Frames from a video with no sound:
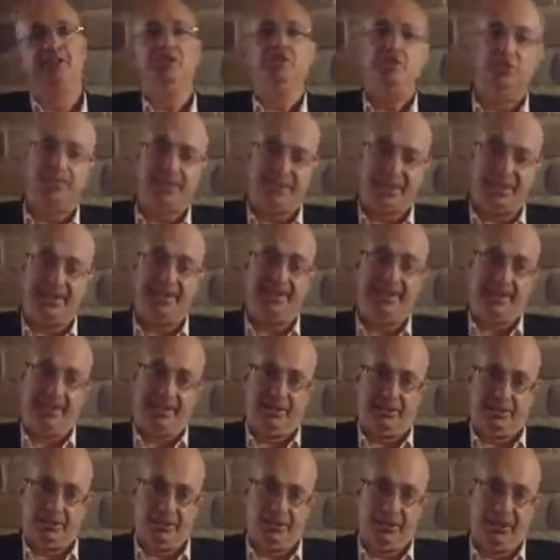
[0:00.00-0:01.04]
to another
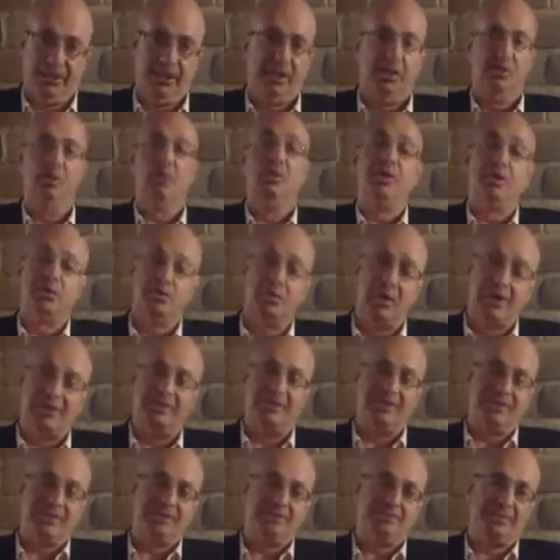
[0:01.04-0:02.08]
country with one
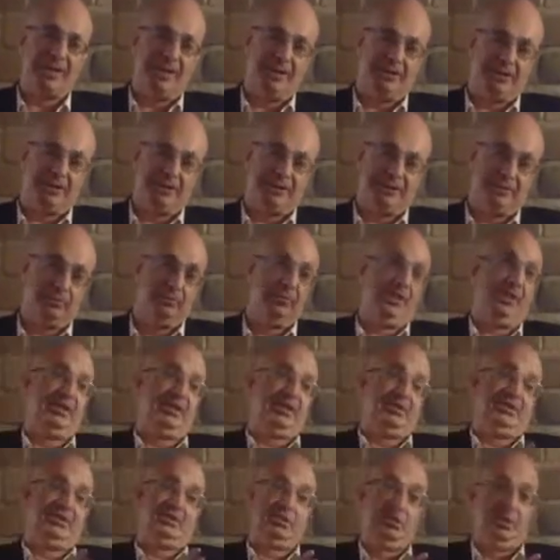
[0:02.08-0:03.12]
of the spouses,
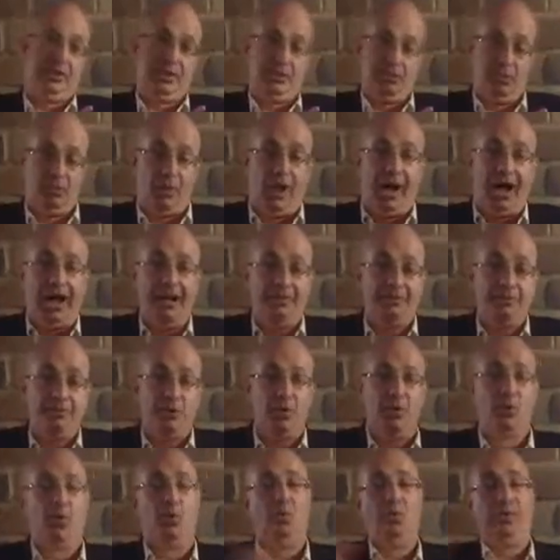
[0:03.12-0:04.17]
whether it's with the wife
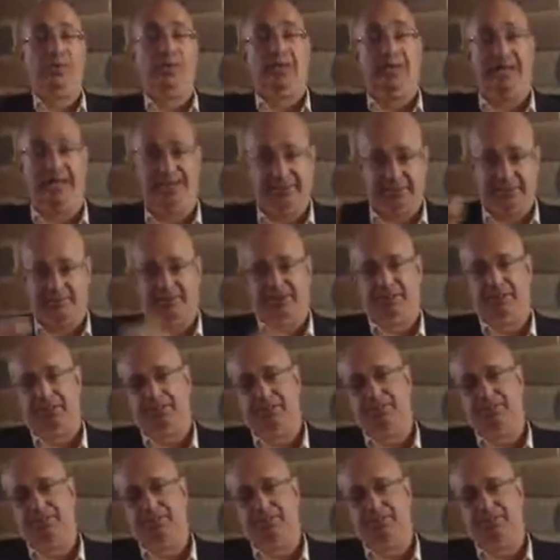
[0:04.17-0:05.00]
or with the husband.